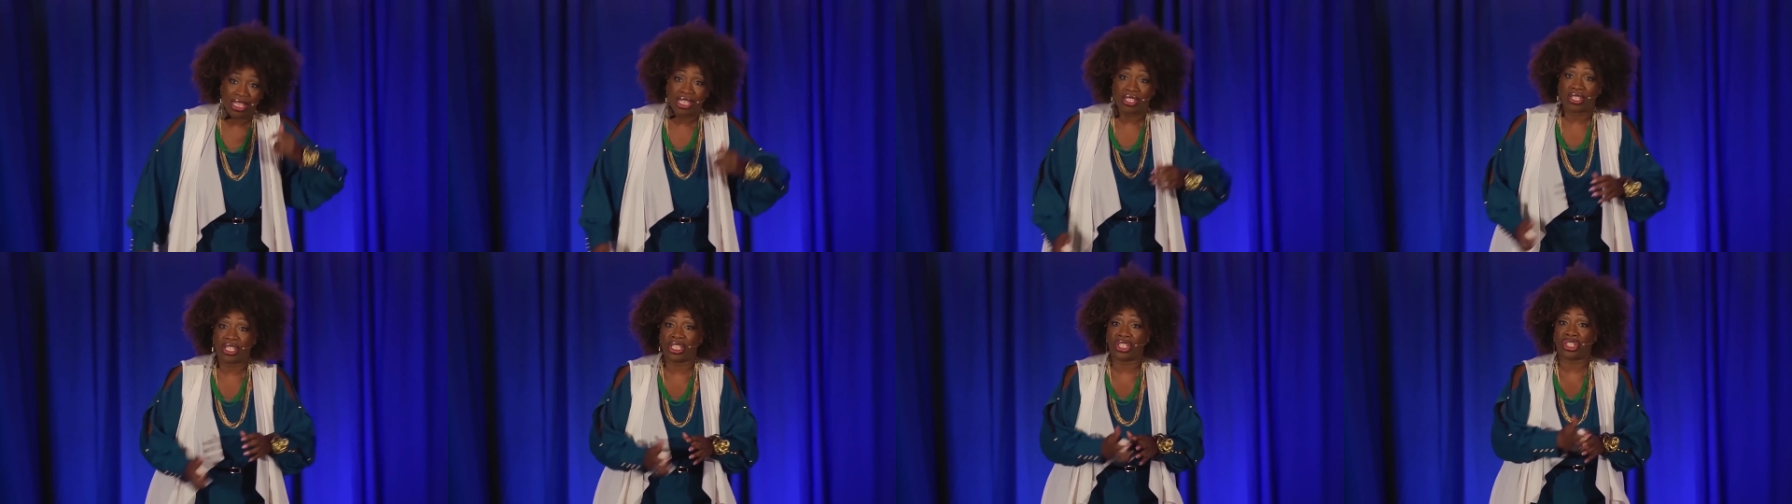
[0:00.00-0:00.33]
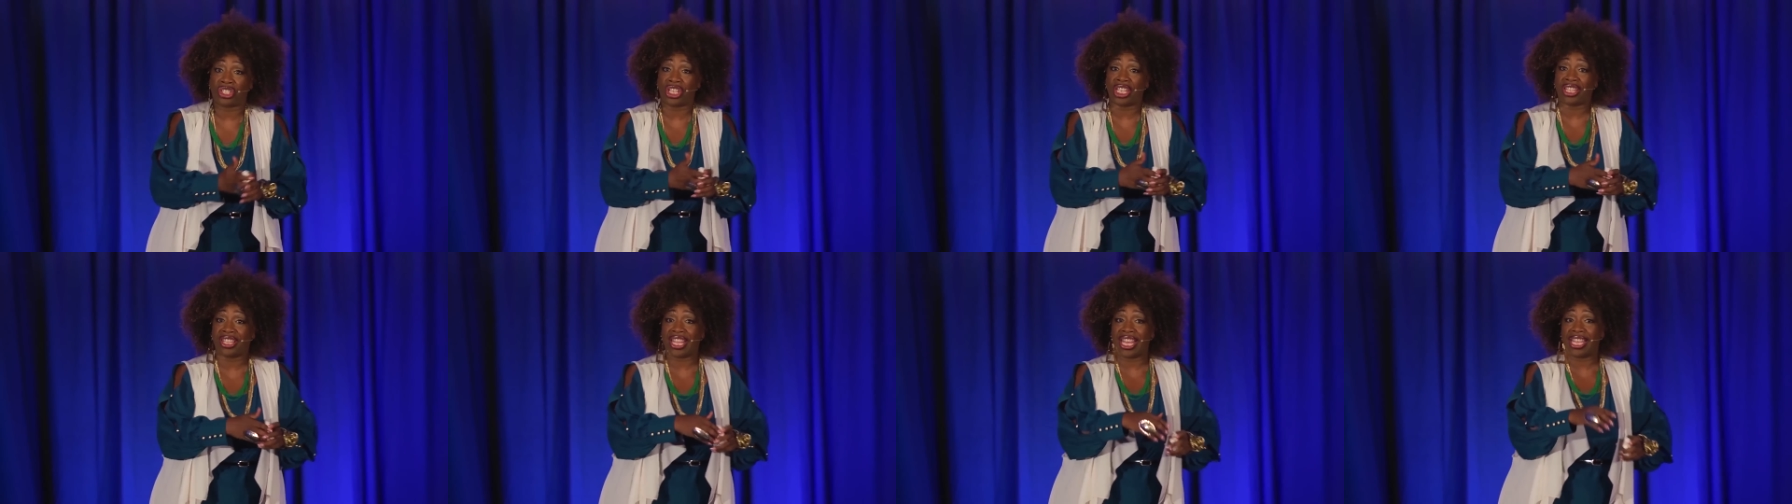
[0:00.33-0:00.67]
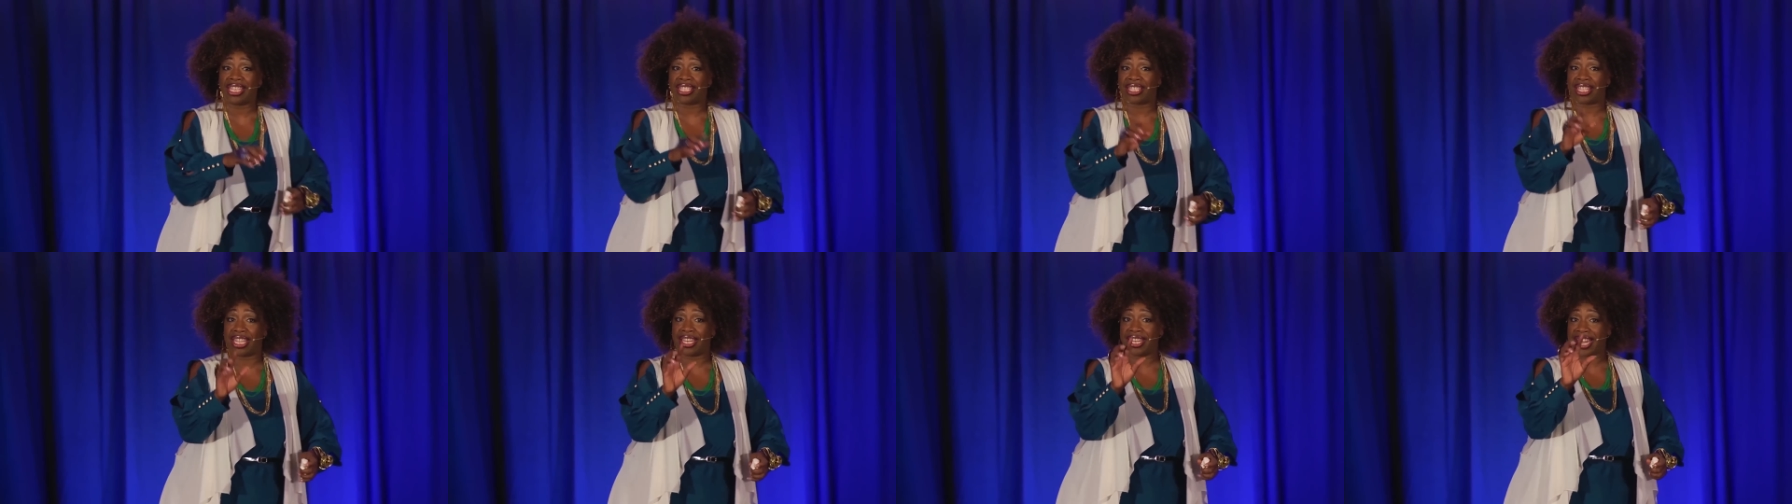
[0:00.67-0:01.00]
See, she
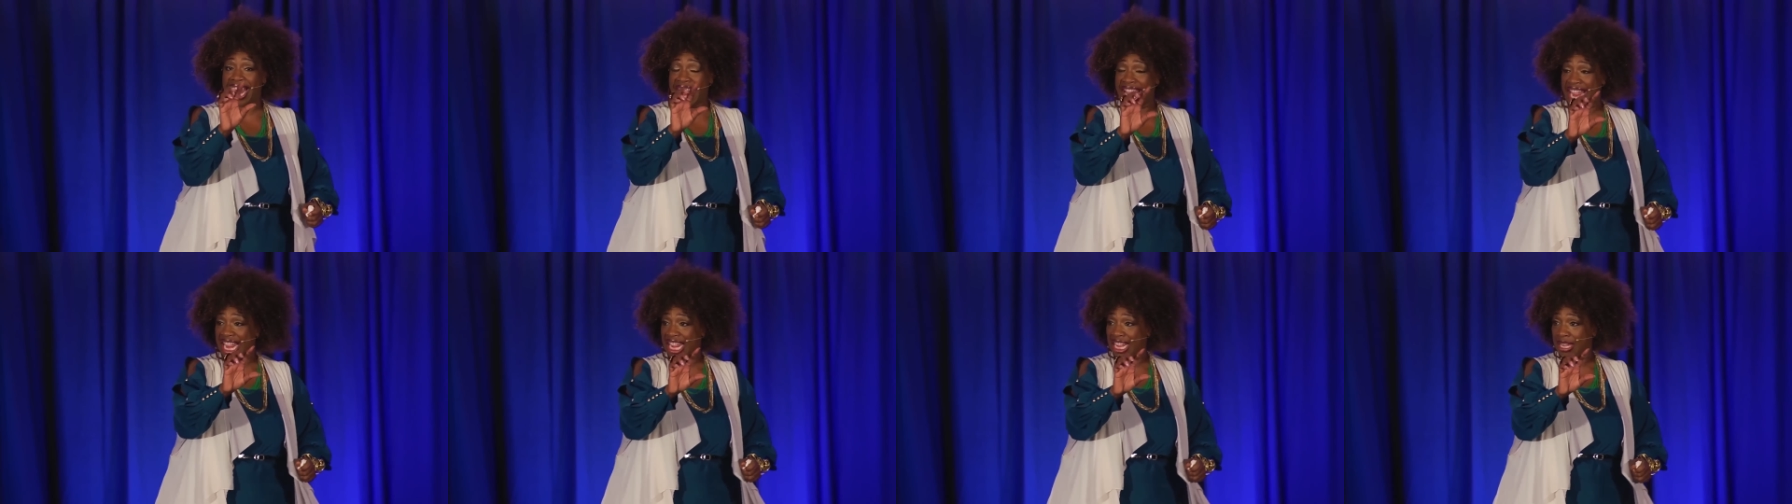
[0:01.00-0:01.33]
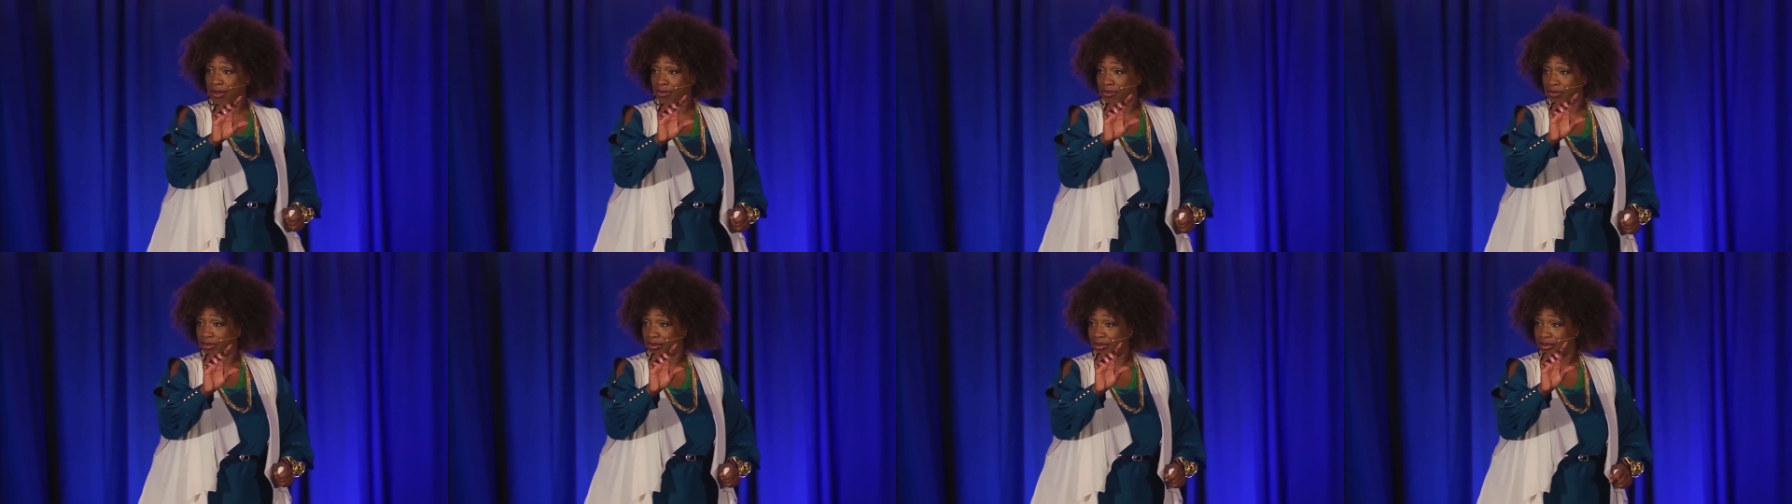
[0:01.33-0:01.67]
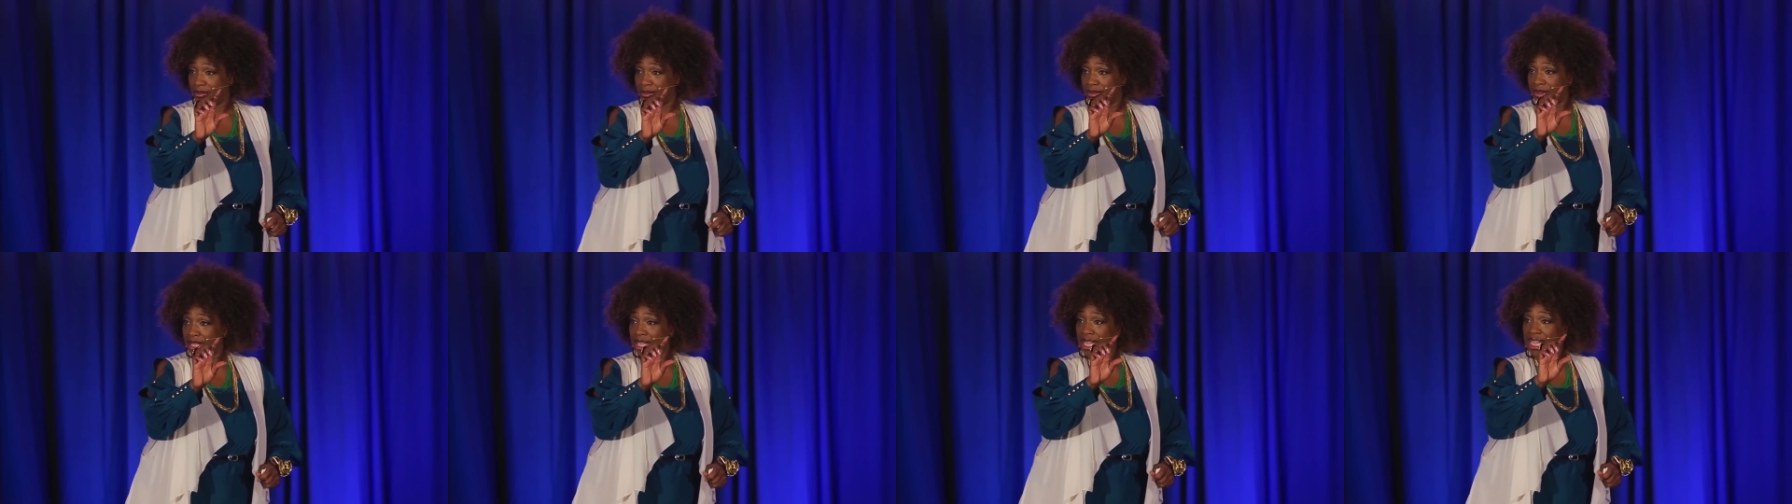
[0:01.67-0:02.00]
thinks the name
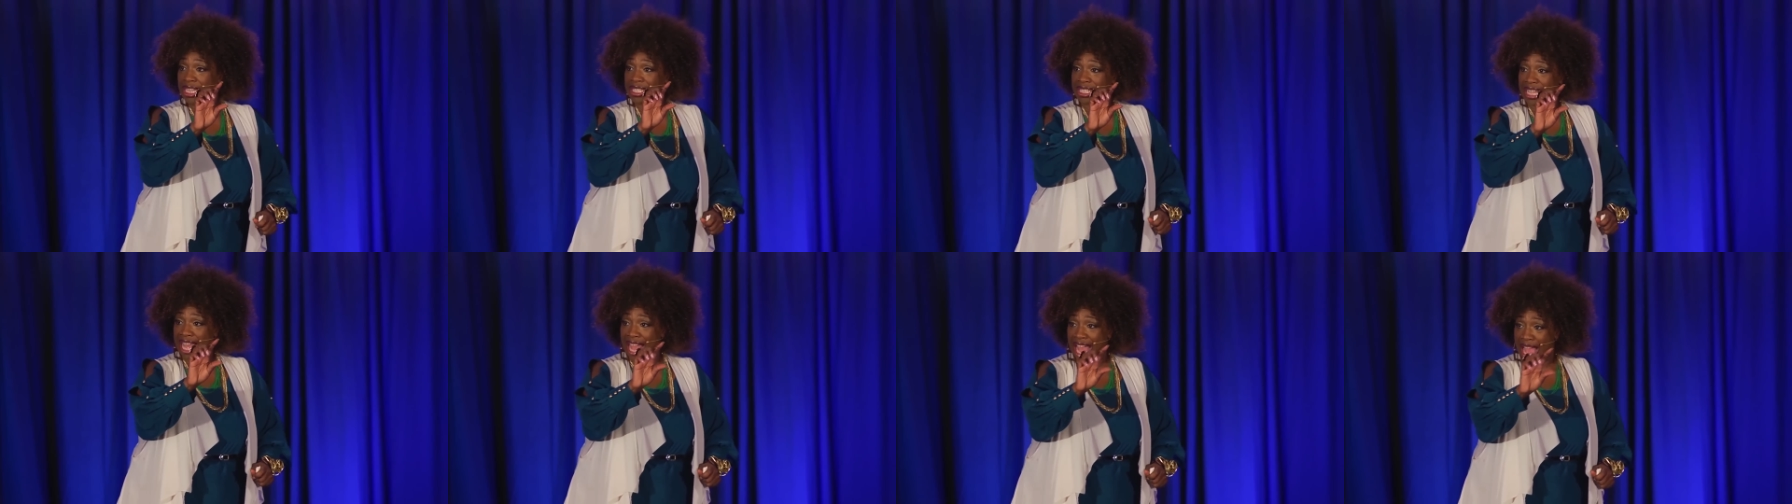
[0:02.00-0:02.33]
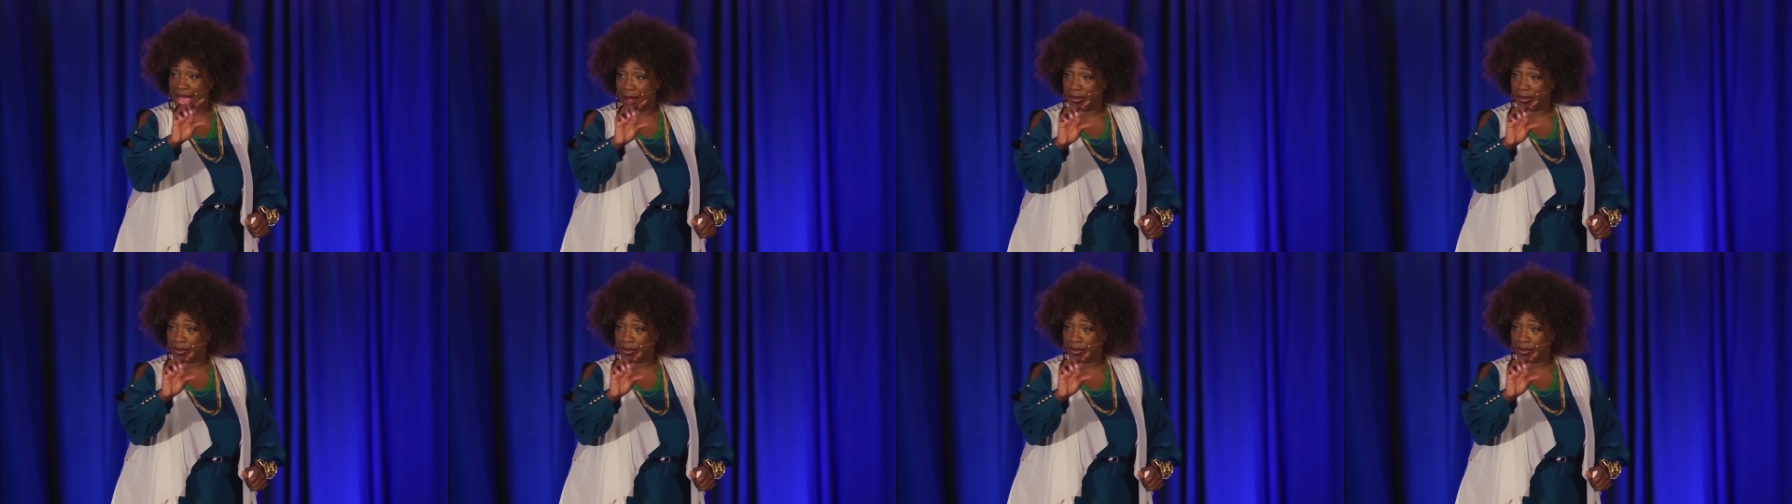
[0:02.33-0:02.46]
is the